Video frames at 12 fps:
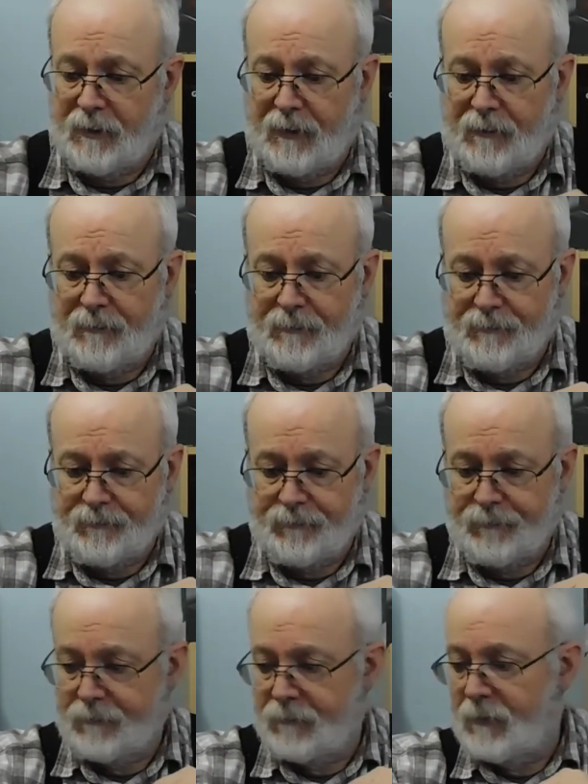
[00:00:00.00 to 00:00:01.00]
that.
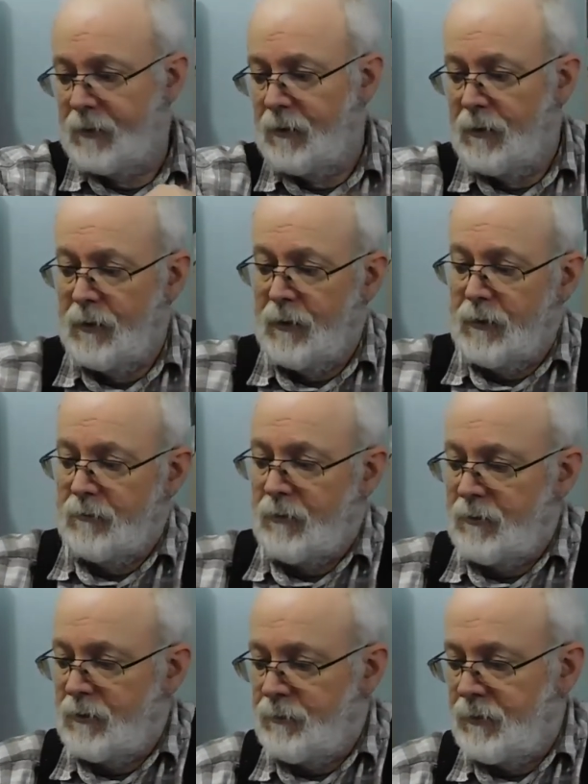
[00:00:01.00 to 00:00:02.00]
So I'll
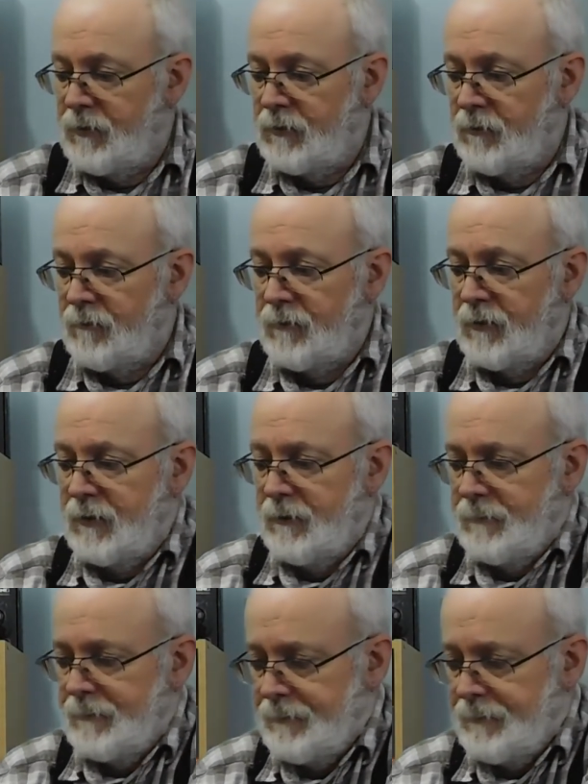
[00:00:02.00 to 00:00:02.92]
just put this over here.